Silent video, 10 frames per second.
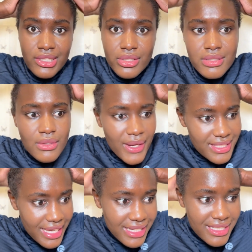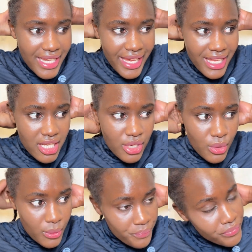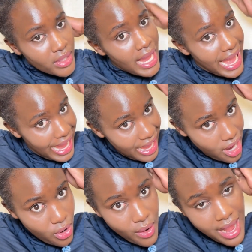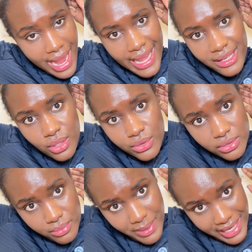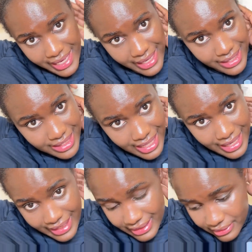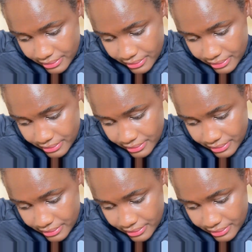also as I tell you how I lost my hairline.